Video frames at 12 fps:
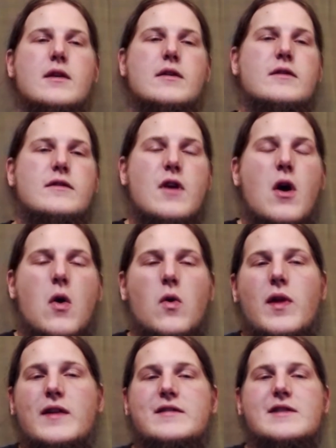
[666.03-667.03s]
So
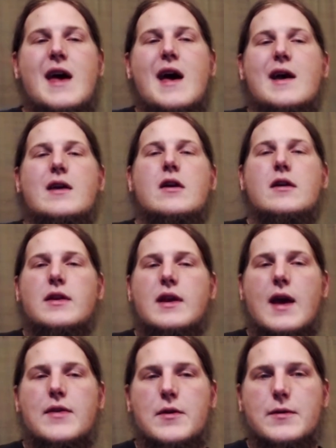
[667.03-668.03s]
let's tie it all
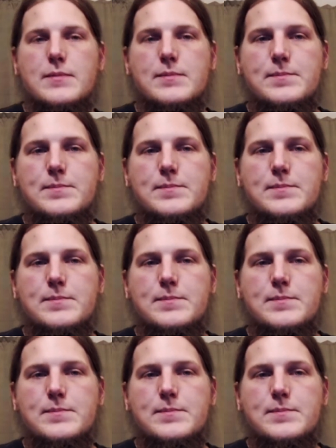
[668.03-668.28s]
together.